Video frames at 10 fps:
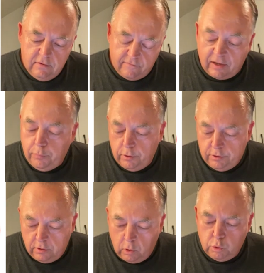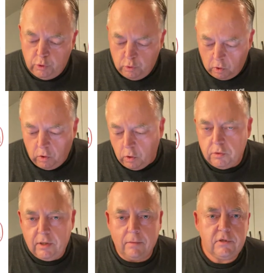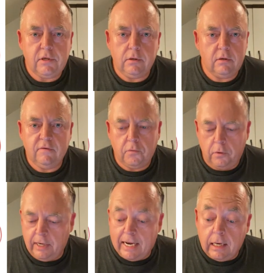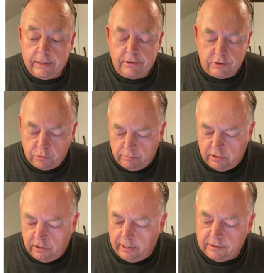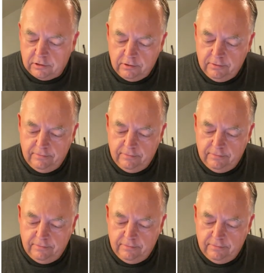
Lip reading: 5.0200 times 10 to the 4 nanoliters would be the answer.